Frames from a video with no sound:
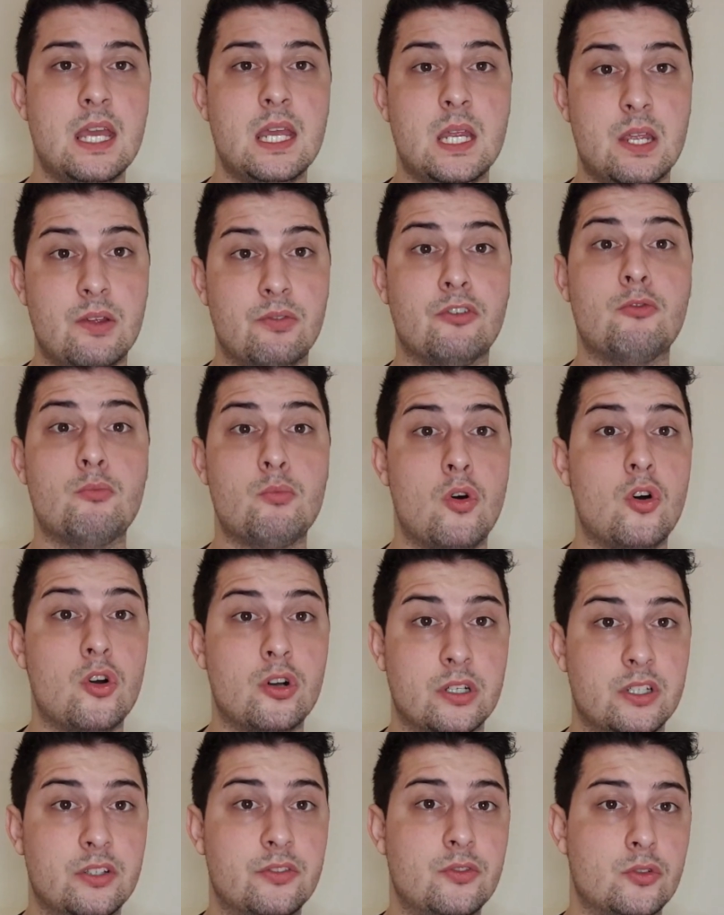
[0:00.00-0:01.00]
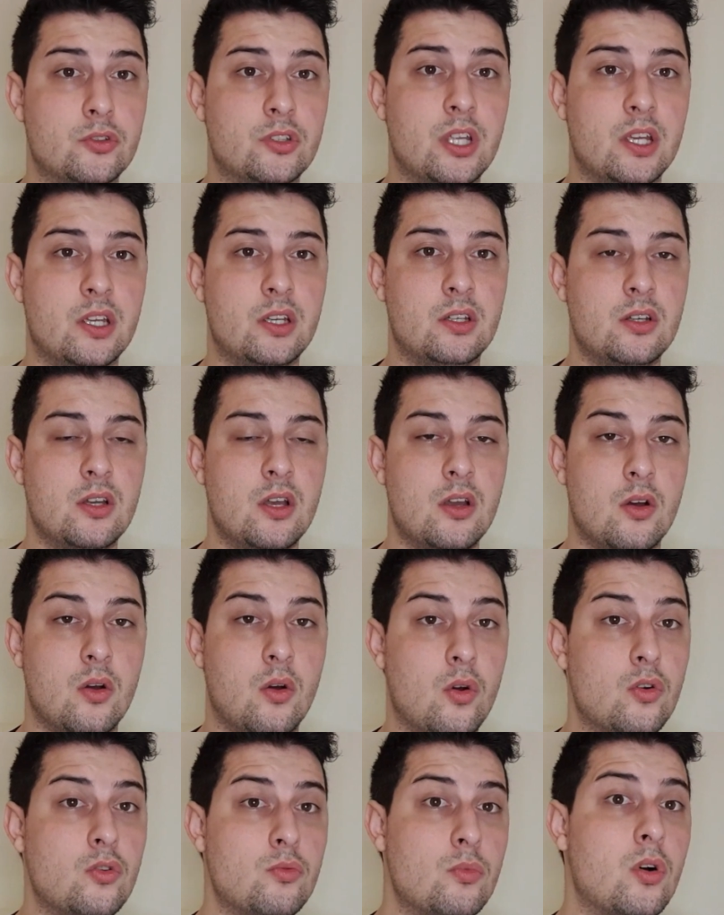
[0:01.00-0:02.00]
Even more if you take
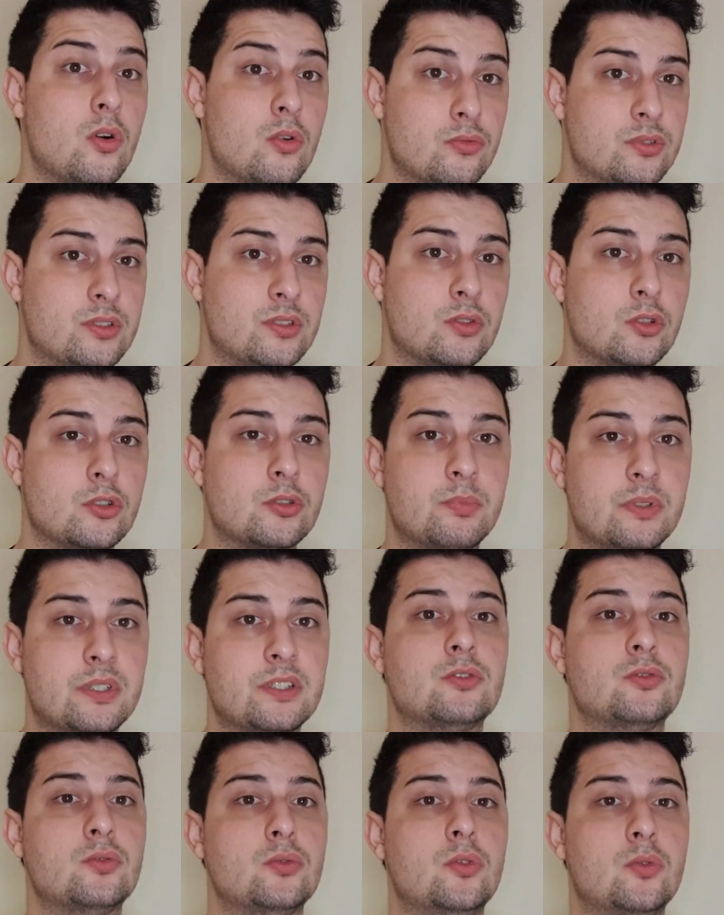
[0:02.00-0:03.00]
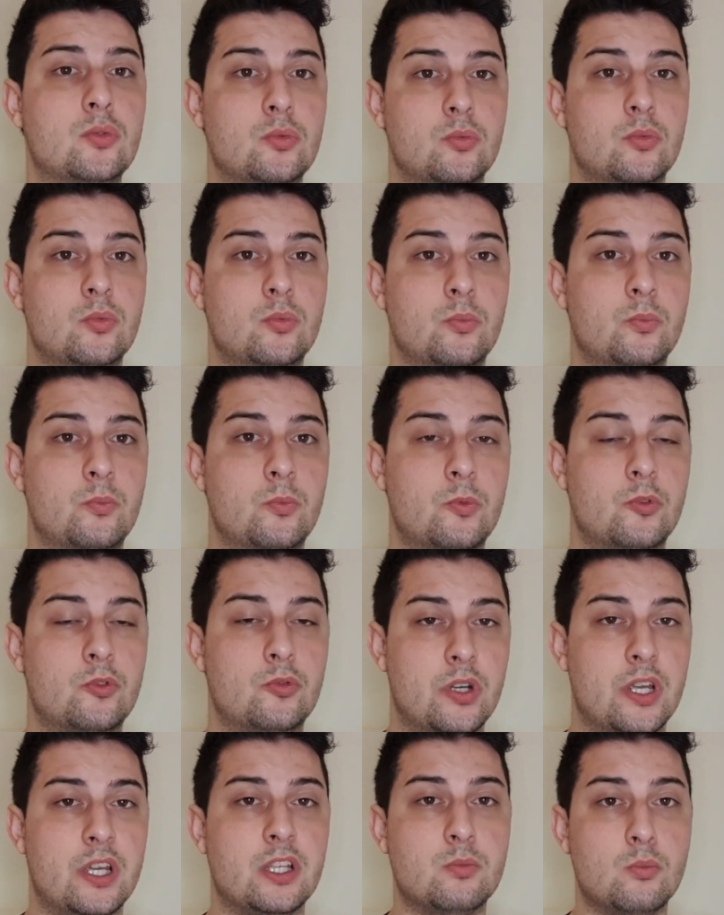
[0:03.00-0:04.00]
hormones, those places will
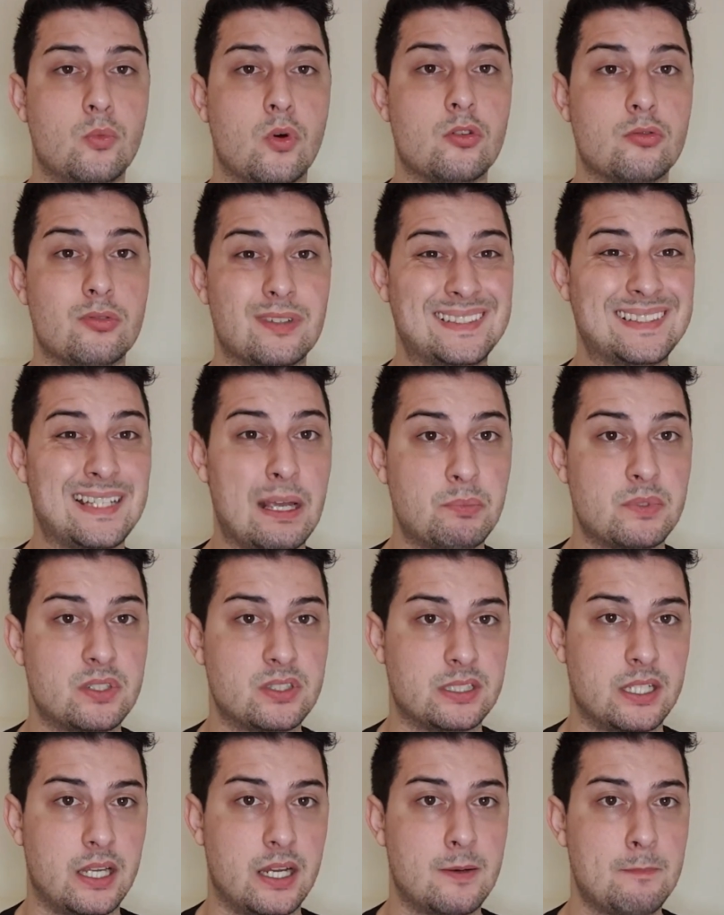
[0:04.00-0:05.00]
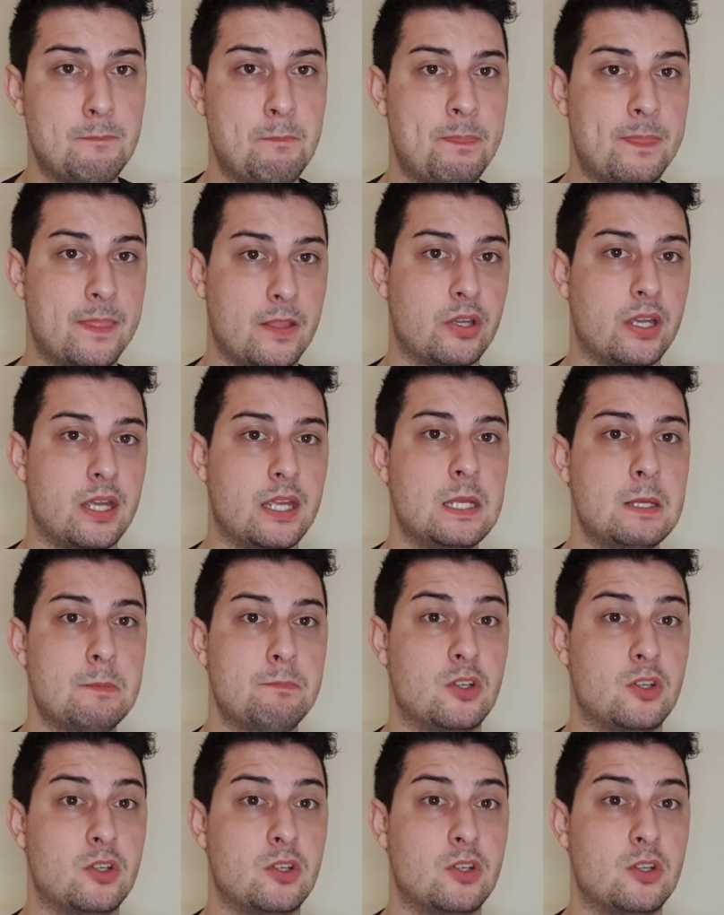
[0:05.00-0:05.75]
create more receptors there, okay?